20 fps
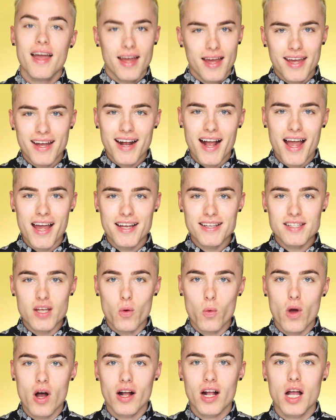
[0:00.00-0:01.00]
Hey guys,
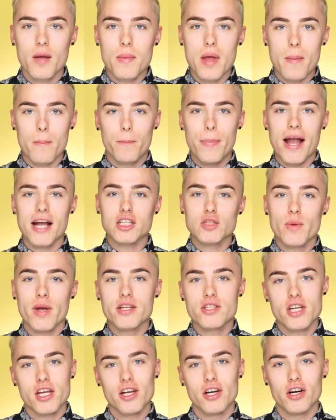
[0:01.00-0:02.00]
welcome back to
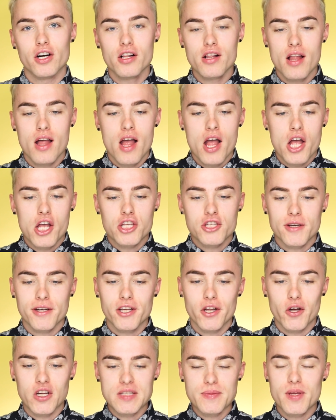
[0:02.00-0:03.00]
my channel. So I
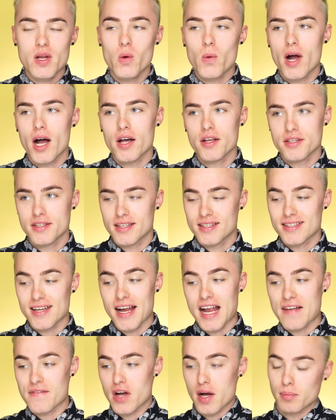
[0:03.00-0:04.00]
know it's been a while since
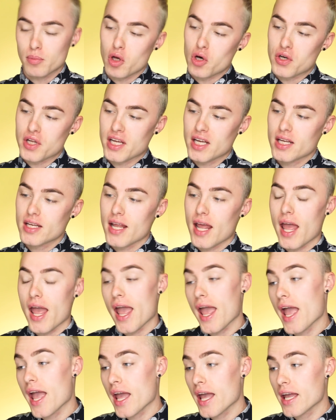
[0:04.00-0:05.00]
I have uploaded
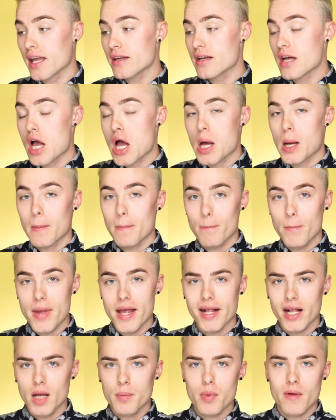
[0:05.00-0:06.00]
a
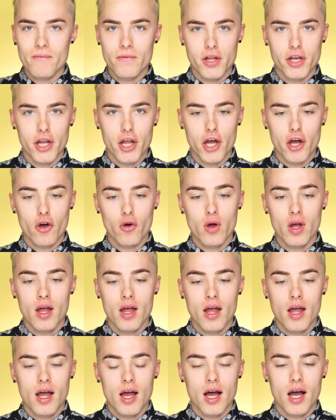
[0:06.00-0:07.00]
makeup video,
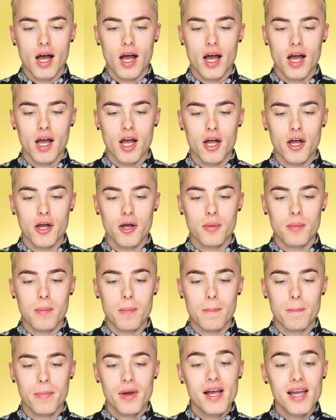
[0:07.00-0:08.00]

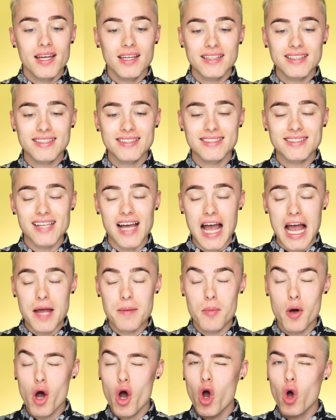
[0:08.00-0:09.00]
but
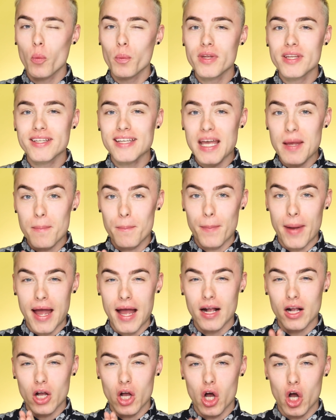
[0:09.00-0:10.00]
I'm hoping to get
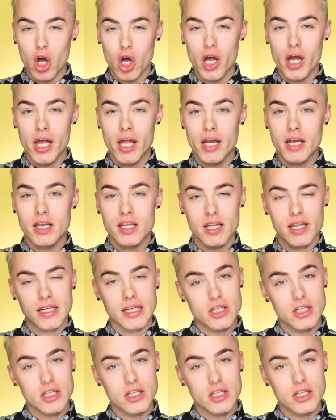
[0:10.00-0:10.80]
back on